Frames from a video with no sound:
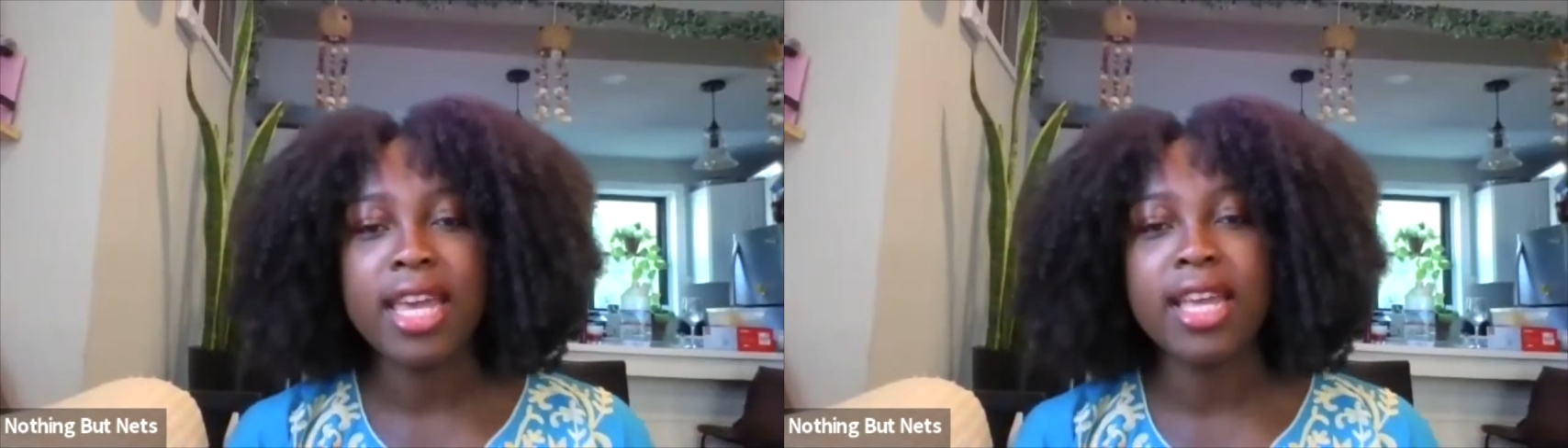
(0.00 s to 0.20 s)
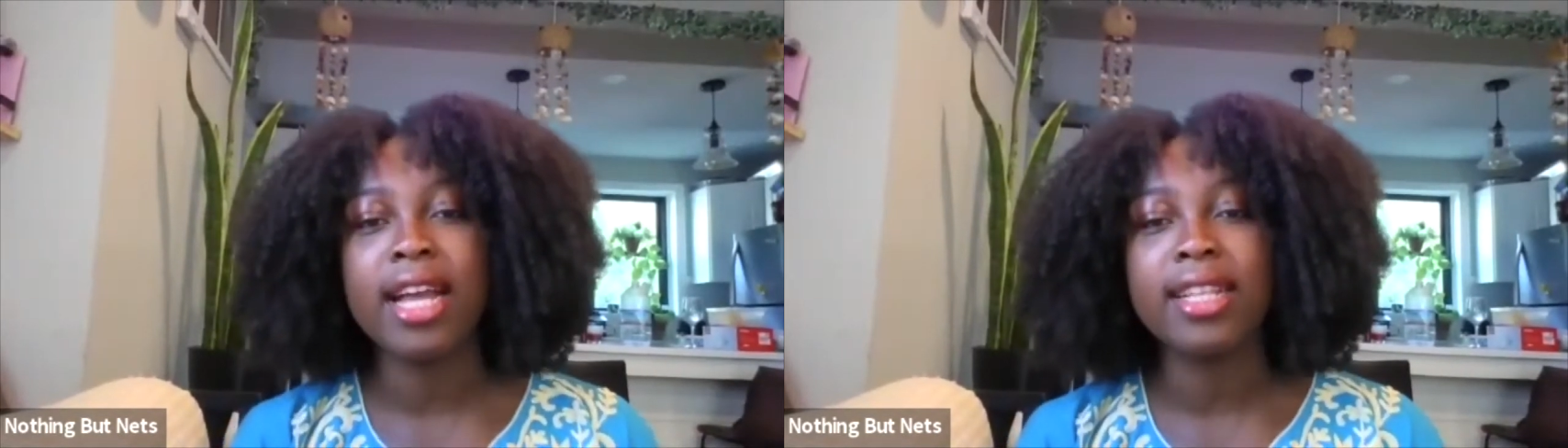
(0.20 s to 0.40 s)

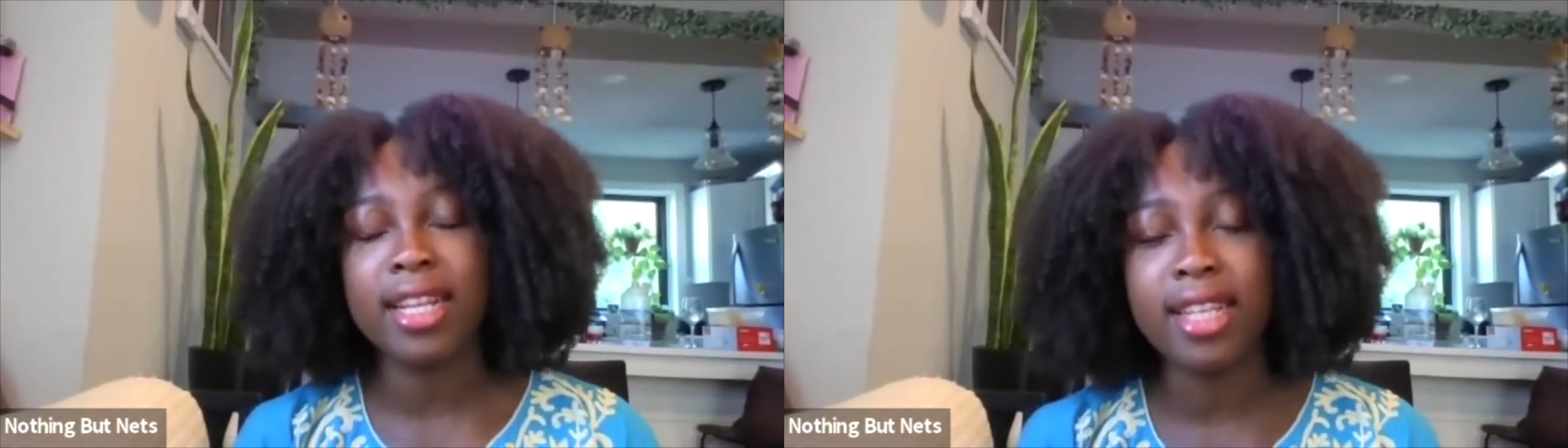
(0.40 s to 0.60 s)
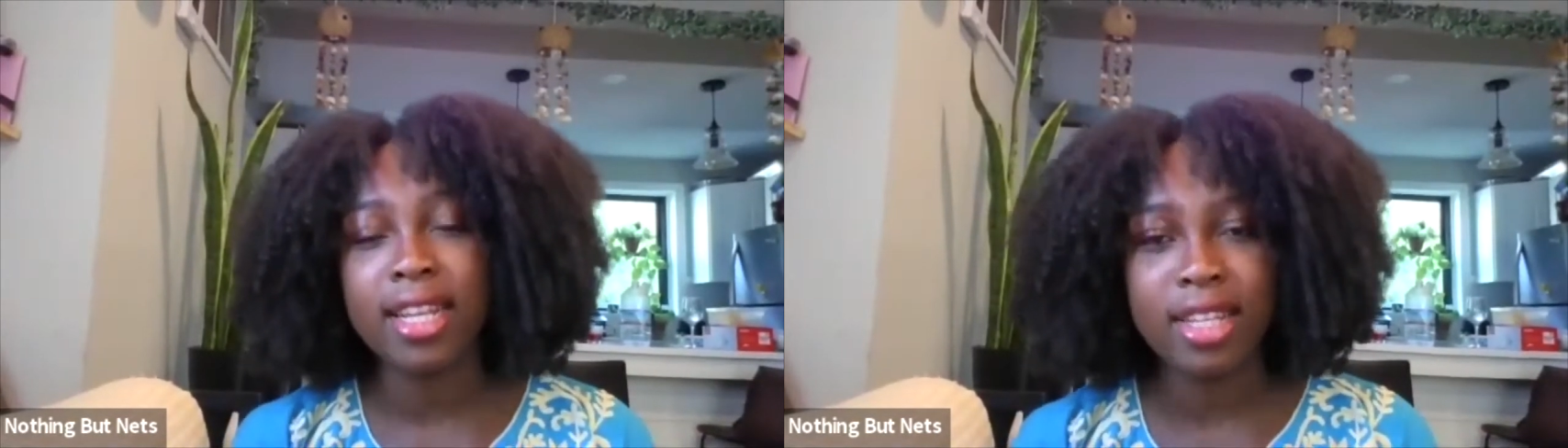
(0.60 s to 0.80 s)
in
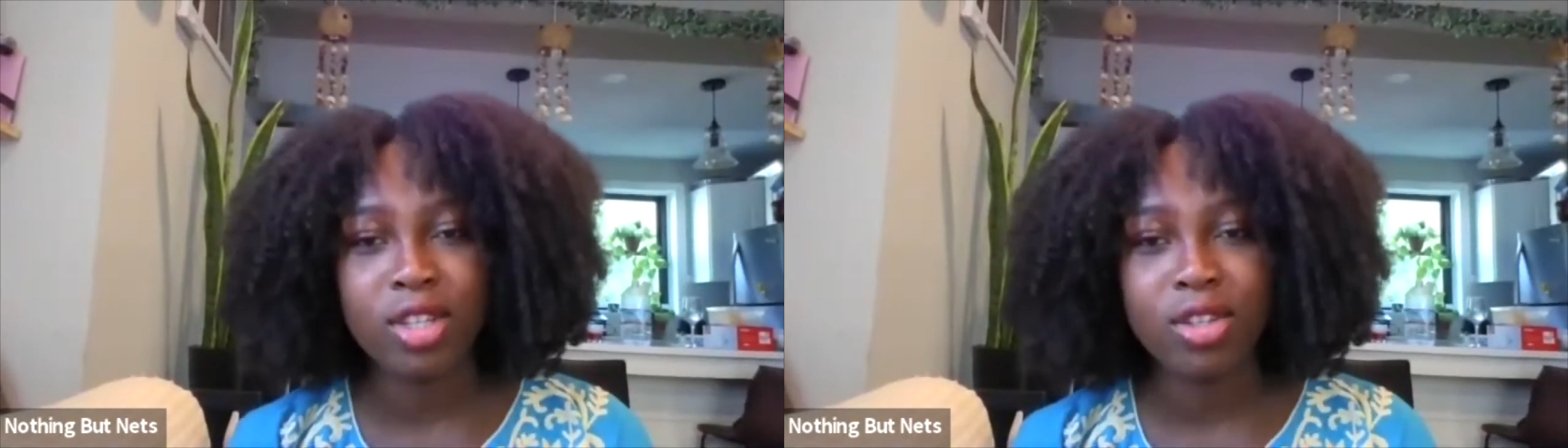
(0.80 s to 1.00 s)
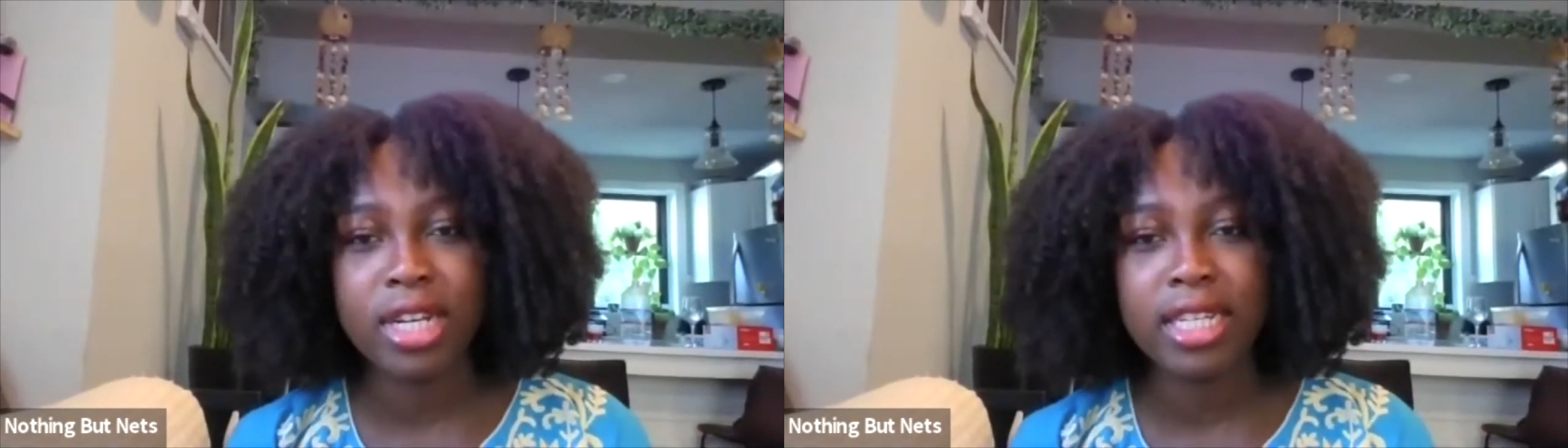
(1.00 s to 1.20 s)
Katete
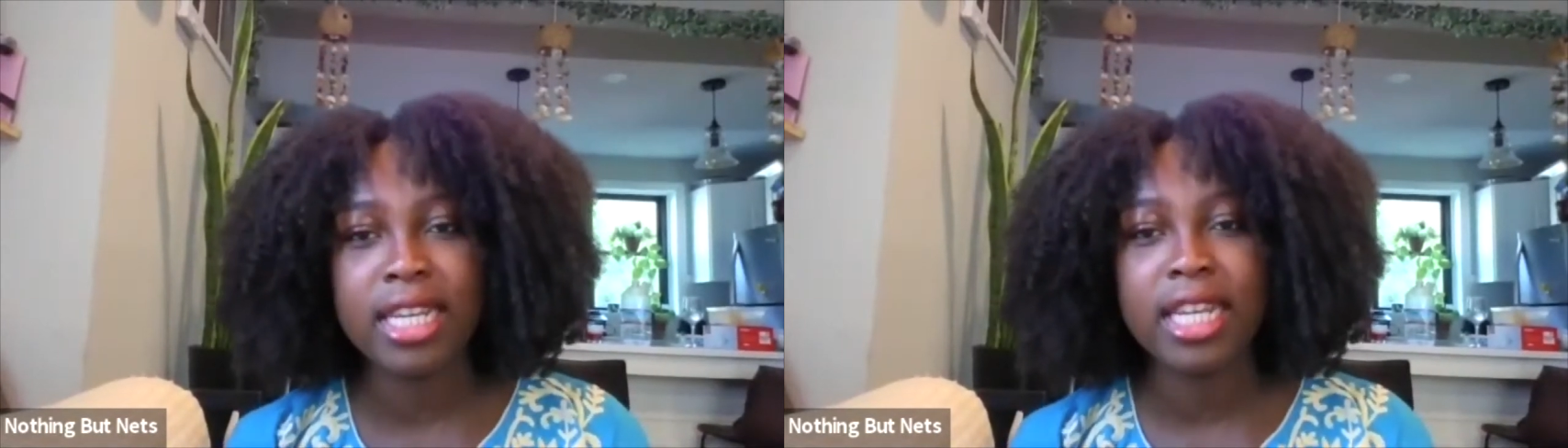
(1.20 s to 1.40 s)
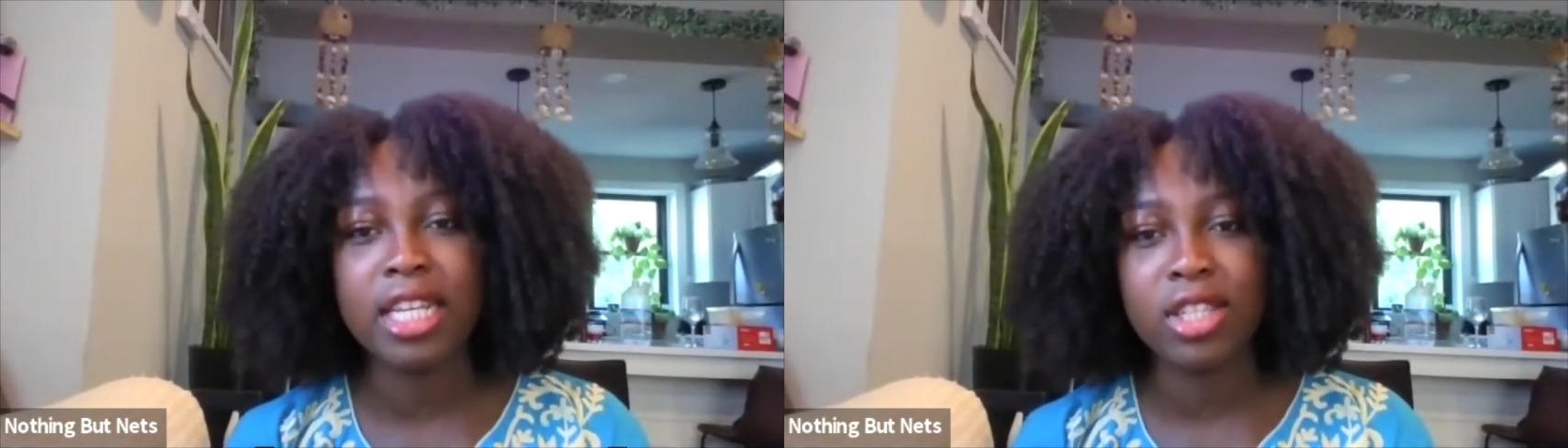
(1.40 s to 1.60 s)
District
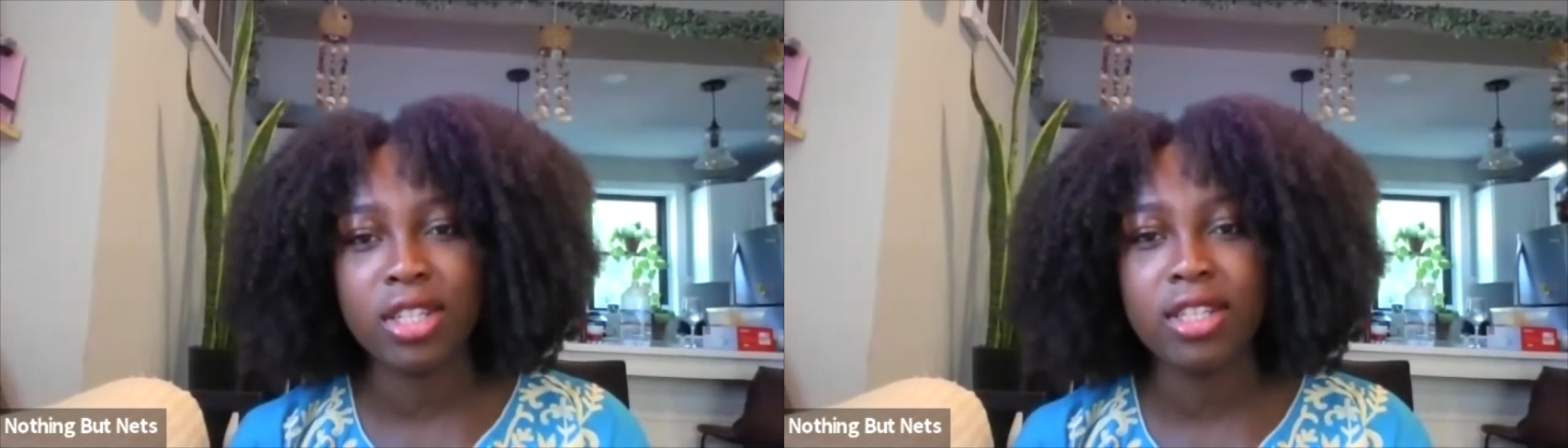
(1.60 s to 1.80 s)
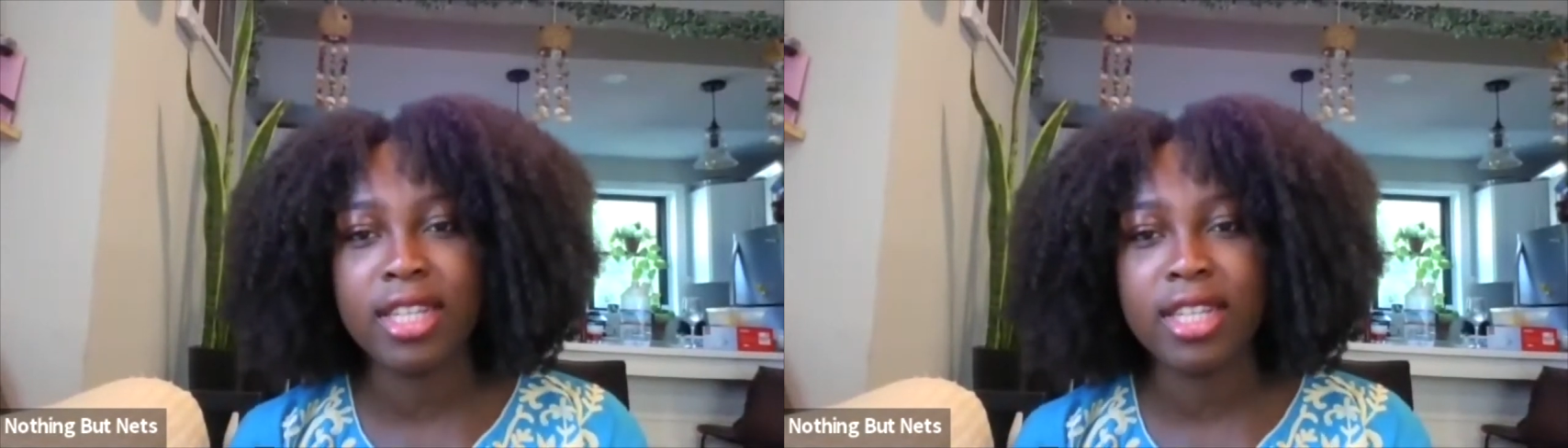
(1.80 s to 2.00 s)
in
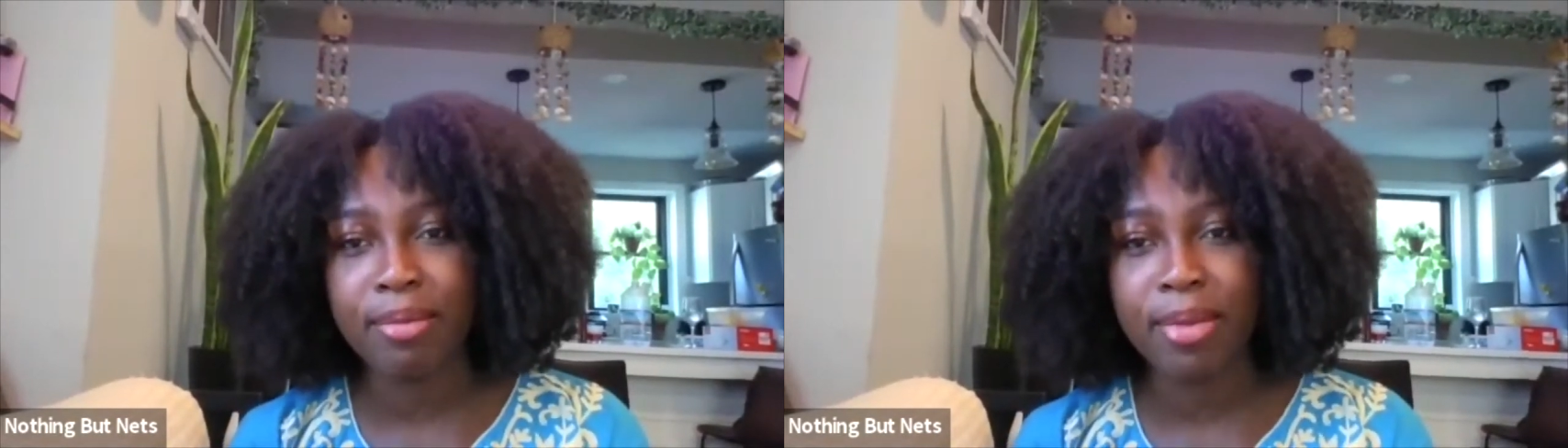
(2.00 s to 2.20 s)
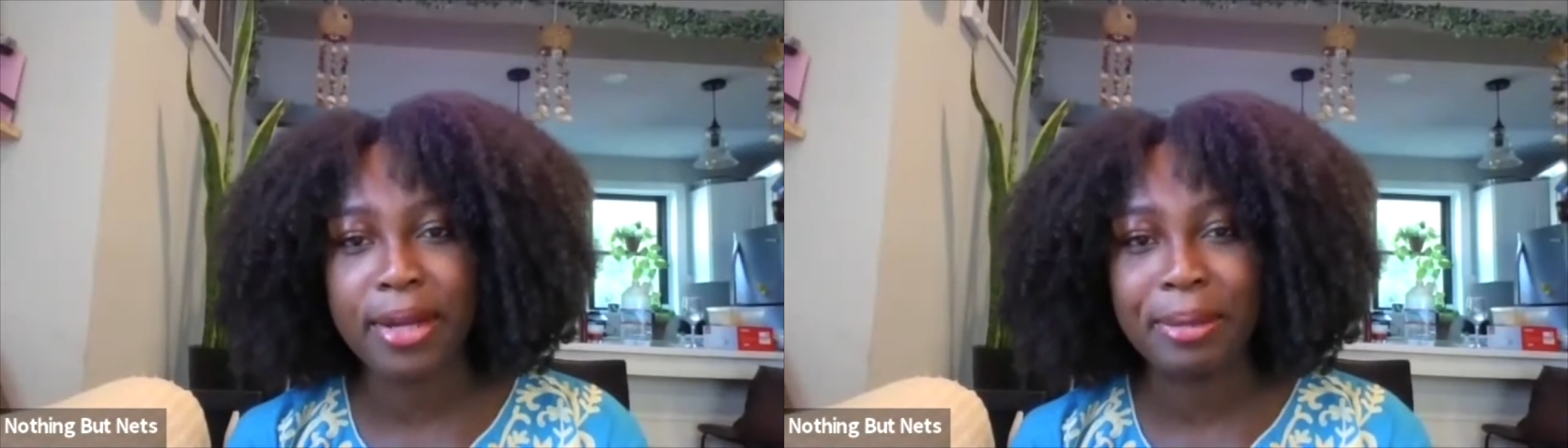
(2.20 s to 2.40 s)
Eastern
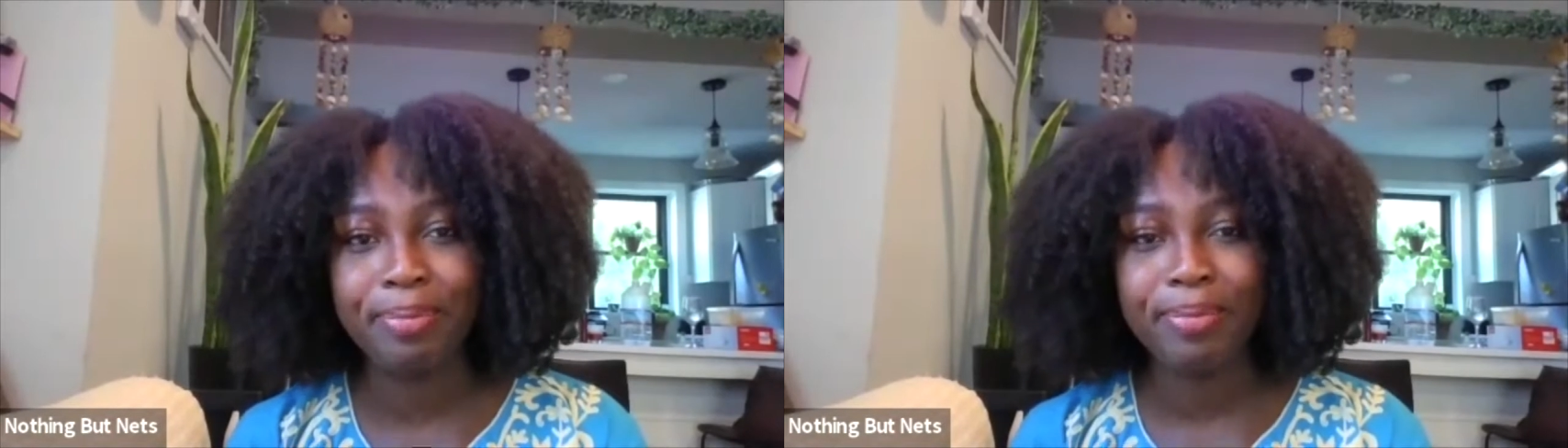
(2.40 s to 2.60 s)
Zambia.